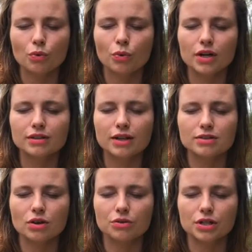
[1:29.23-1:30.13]
What
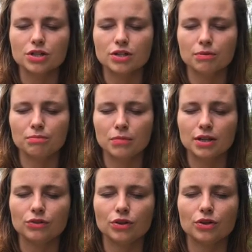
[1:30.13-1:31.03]
does ownership
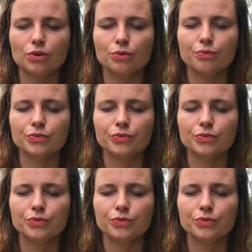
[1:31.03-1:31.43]
mean to you?